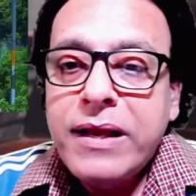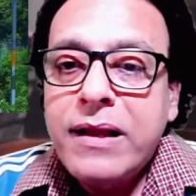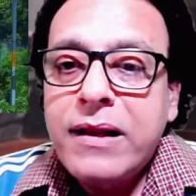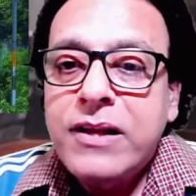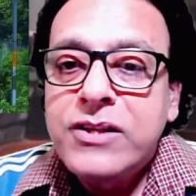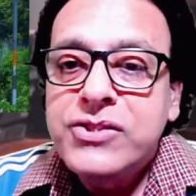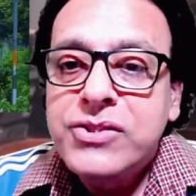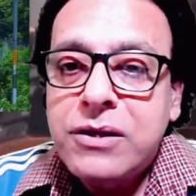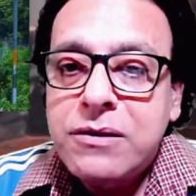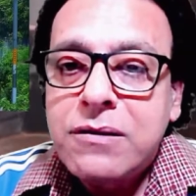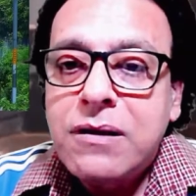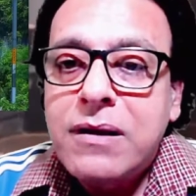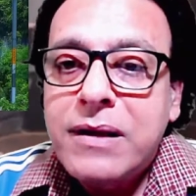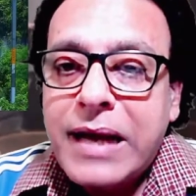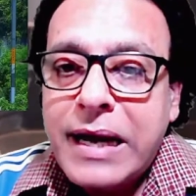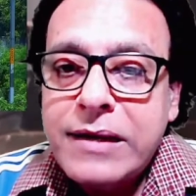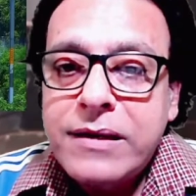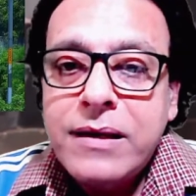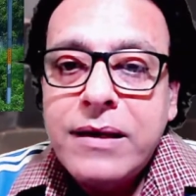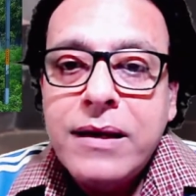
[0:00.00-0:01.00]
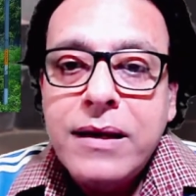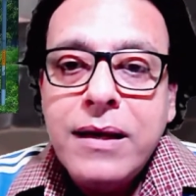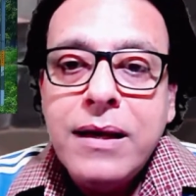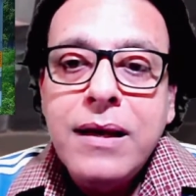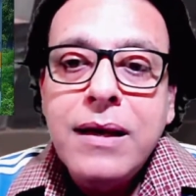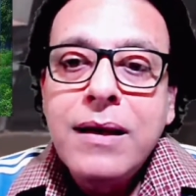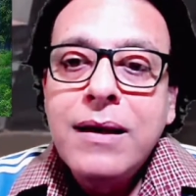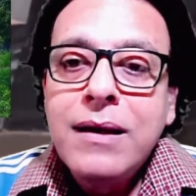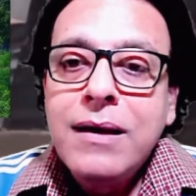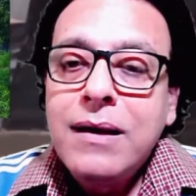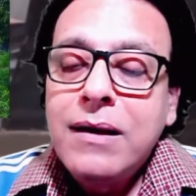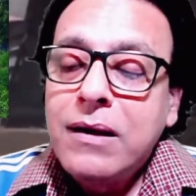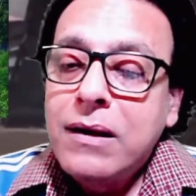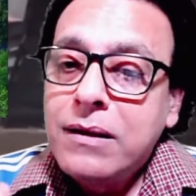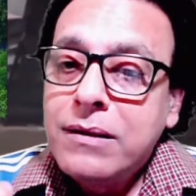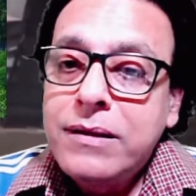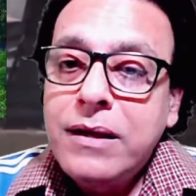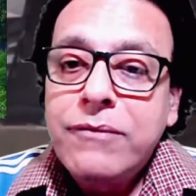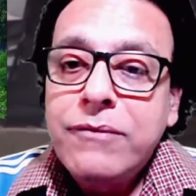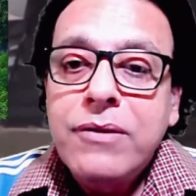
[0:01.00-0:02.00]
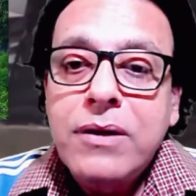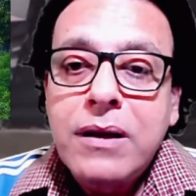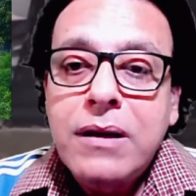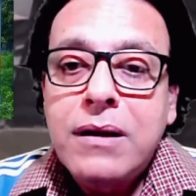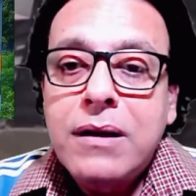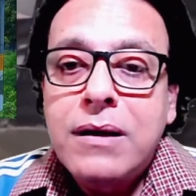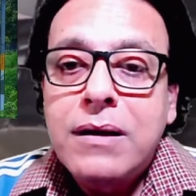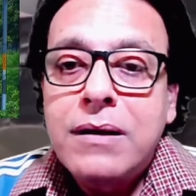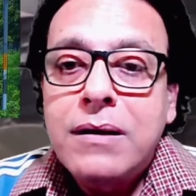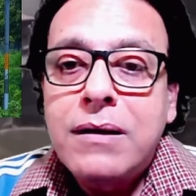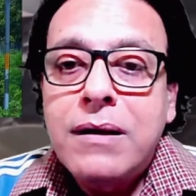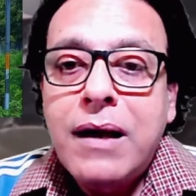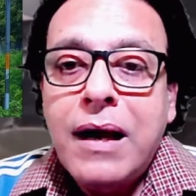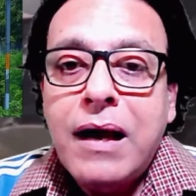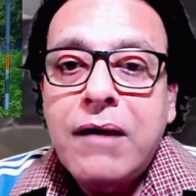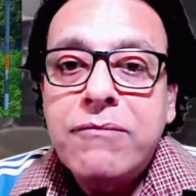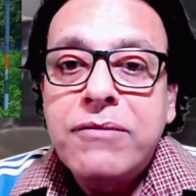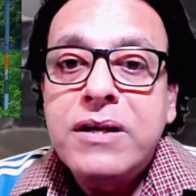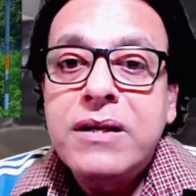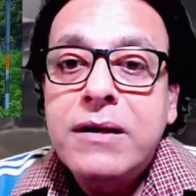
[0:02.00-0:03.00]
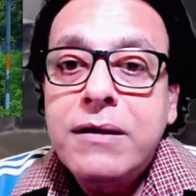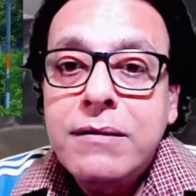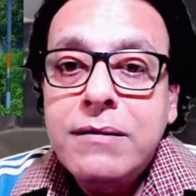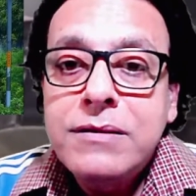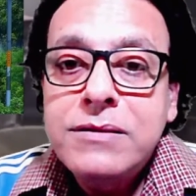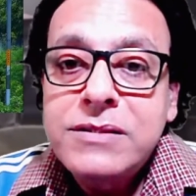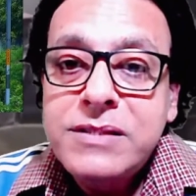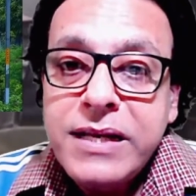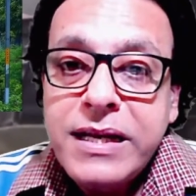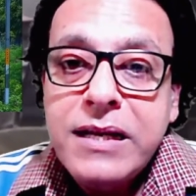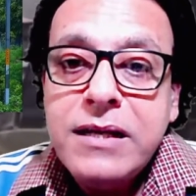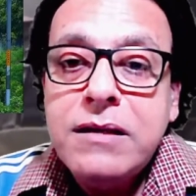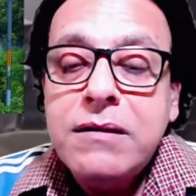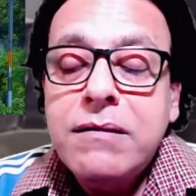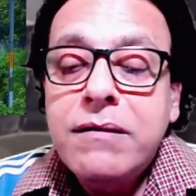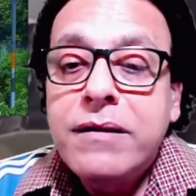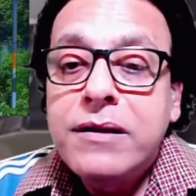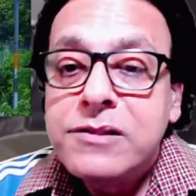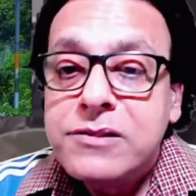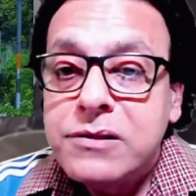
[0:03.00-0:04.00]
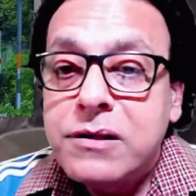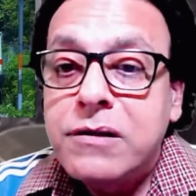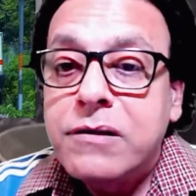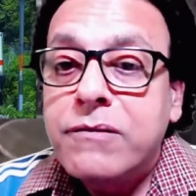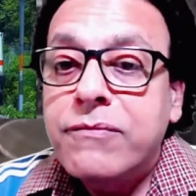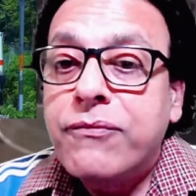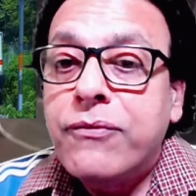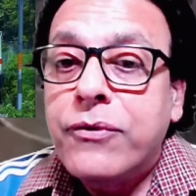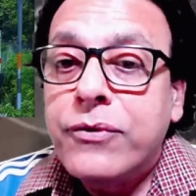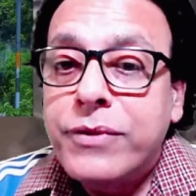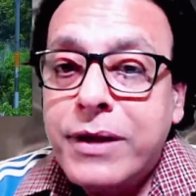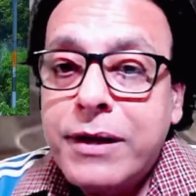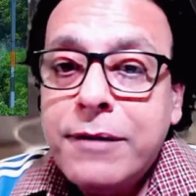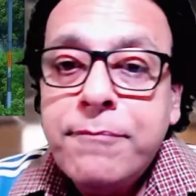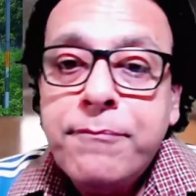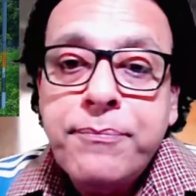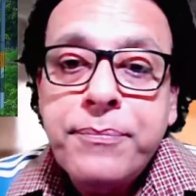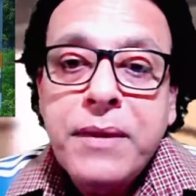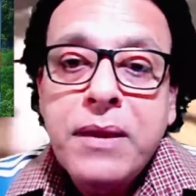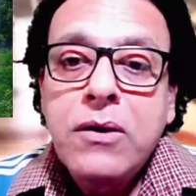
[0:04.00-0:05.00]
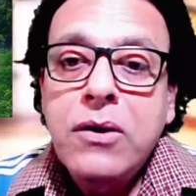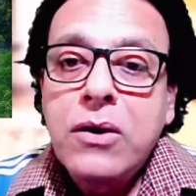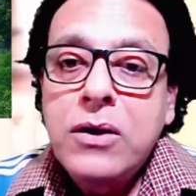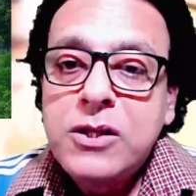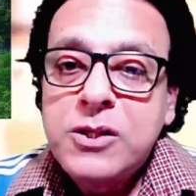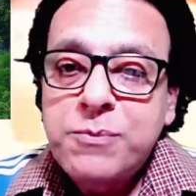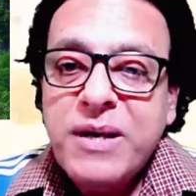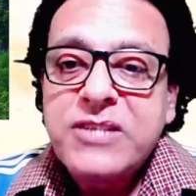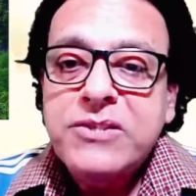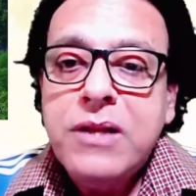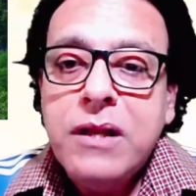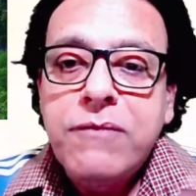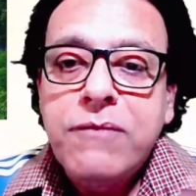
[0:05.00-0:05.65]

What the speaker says: in a general category, they will have a seat reserved for them, especially